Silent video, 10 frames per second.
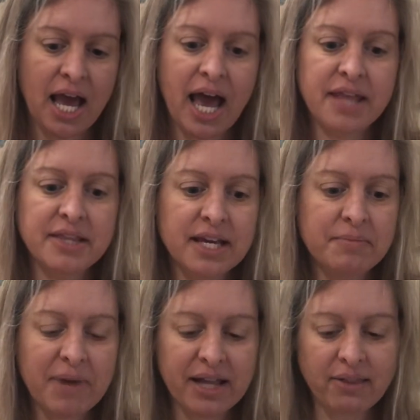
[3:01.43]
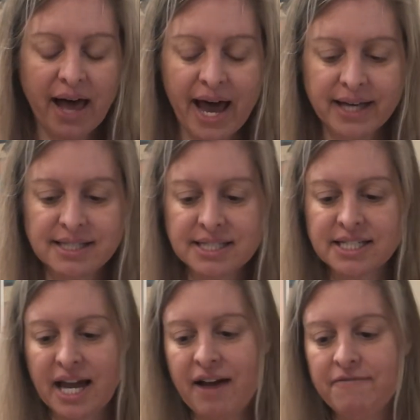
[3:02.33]
And then my last
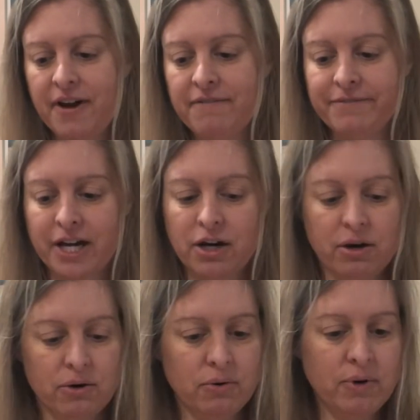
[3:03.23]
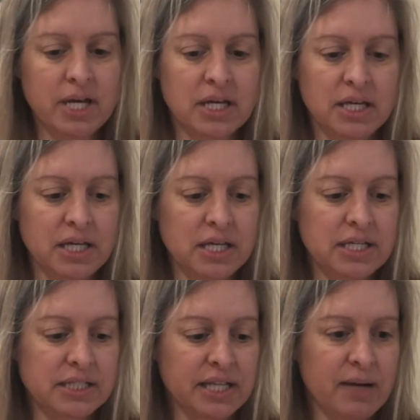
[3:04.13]
FFO
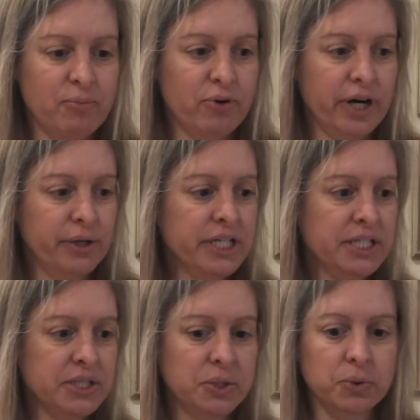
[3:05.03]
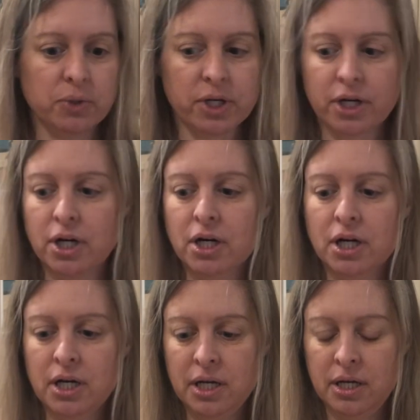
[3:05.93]
is a Prairie Schooler,
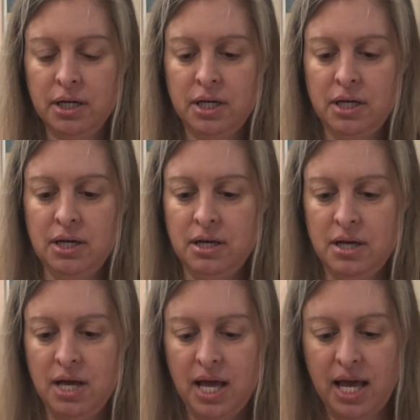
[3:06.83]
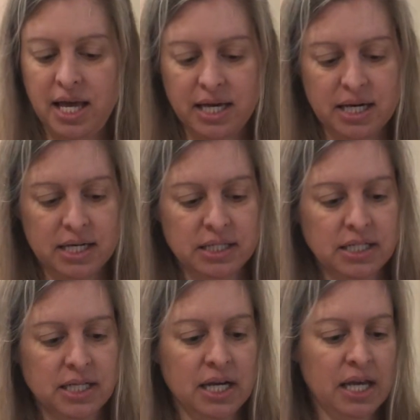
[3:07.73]
and
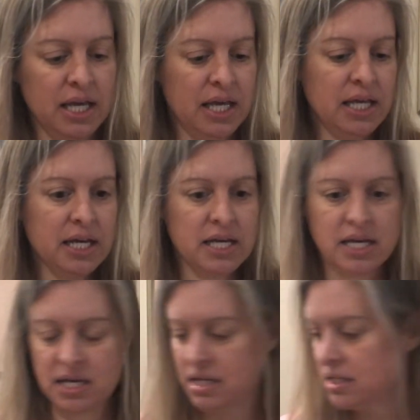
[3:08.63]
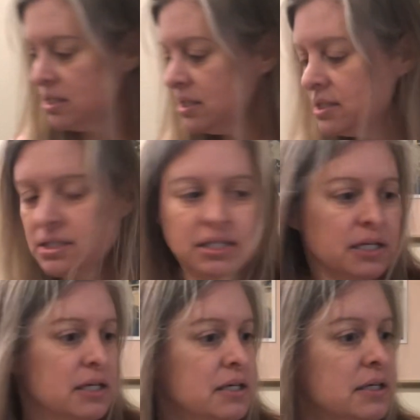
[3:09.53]
it is,
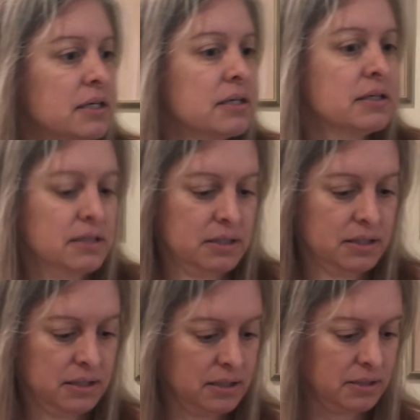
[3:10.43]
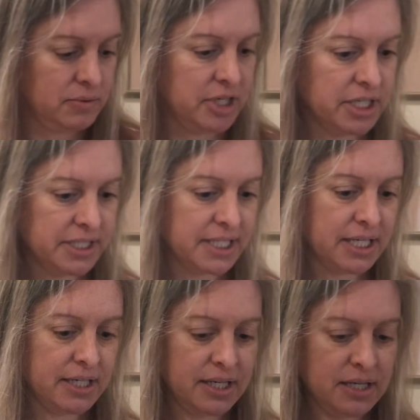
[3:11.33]
where is
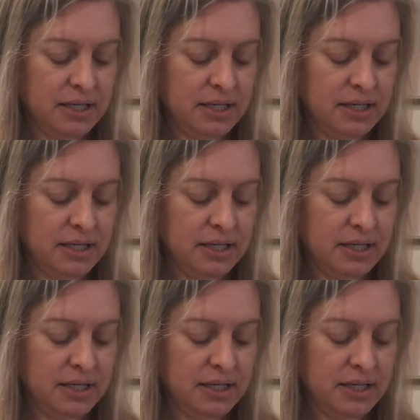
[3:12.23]
it?